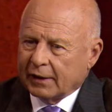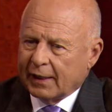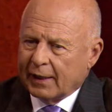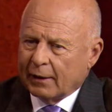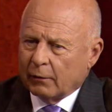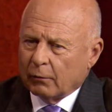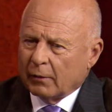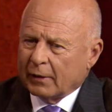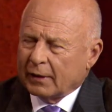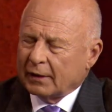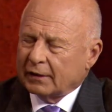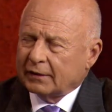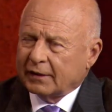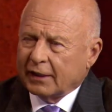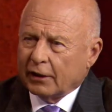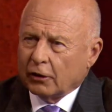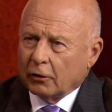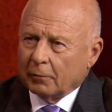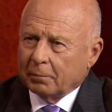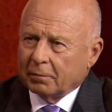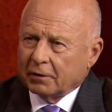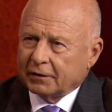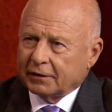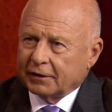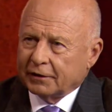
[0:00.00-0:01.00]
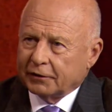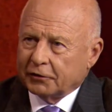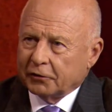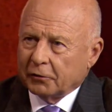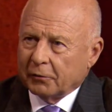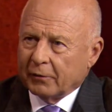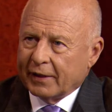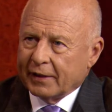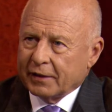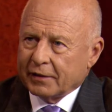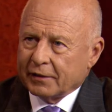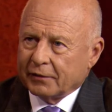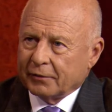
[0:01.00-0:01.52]
again, what a terrible
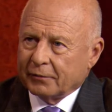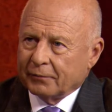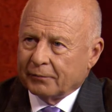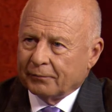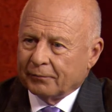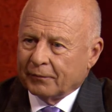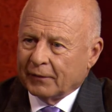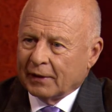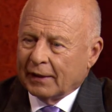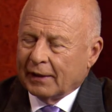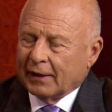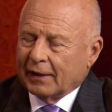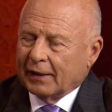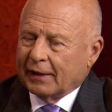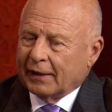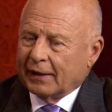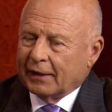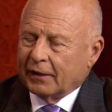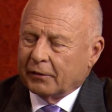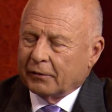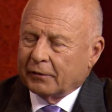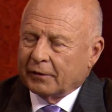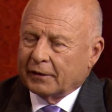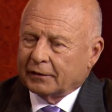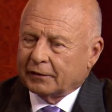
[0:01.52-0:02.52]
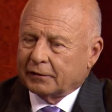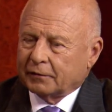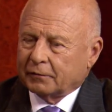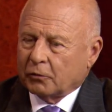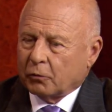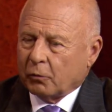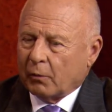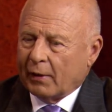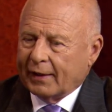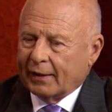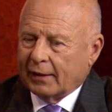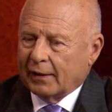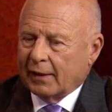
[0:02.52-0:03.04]
situation. Here, this
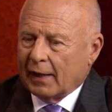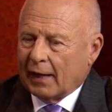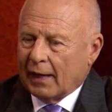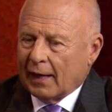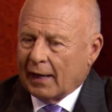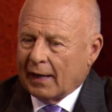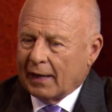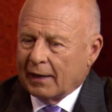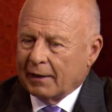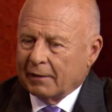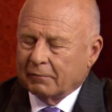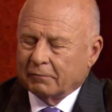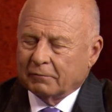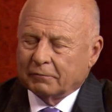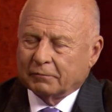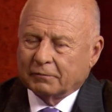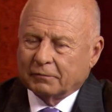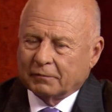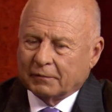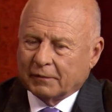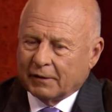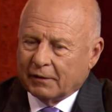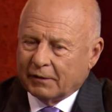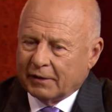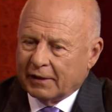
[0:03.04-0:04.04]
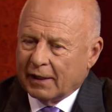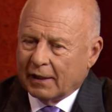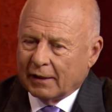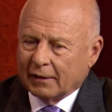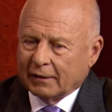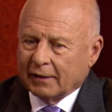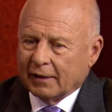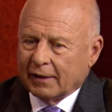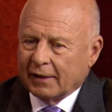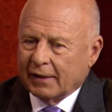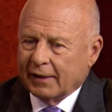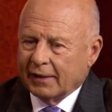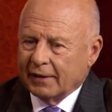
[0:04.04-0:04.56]
great guy,
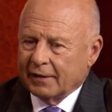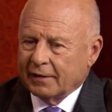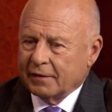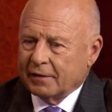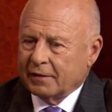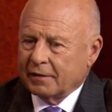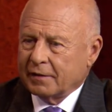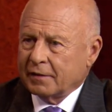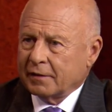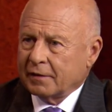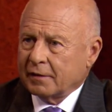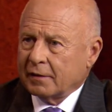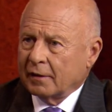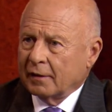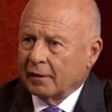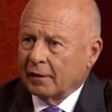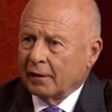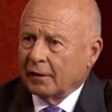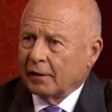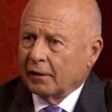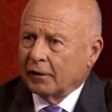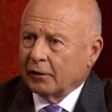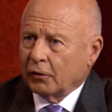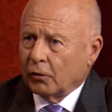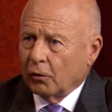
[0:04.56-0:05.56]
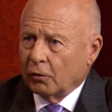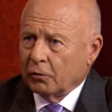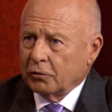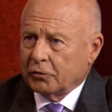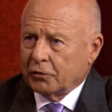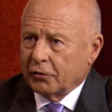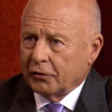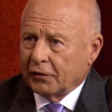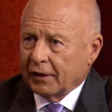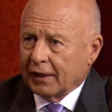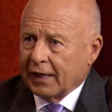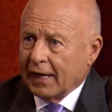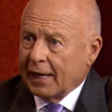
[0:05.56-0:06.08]
young kids, goes
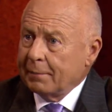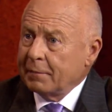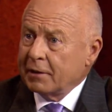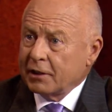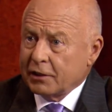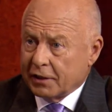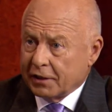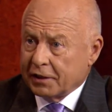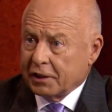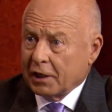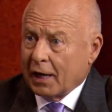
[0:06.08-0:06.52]
to the game. He's a